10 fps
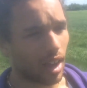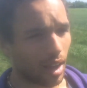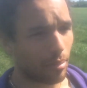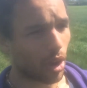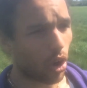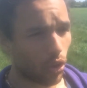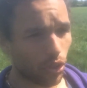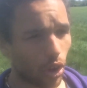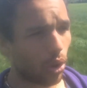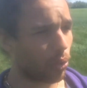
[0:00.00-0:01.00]
On
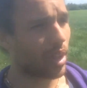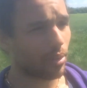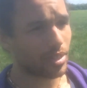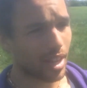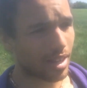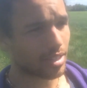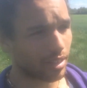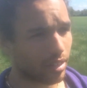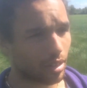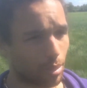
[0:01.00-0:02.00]
the whole, it was
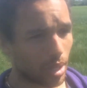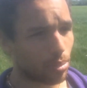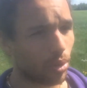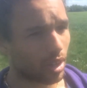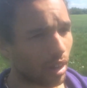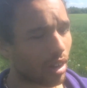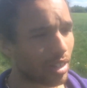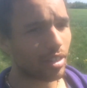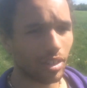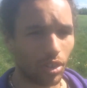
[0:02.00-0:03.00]
excellent. The people were
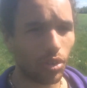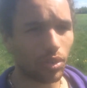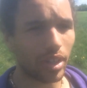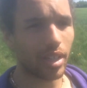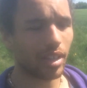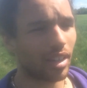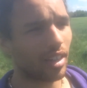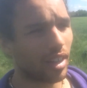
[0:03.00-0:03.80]
kind, lovely.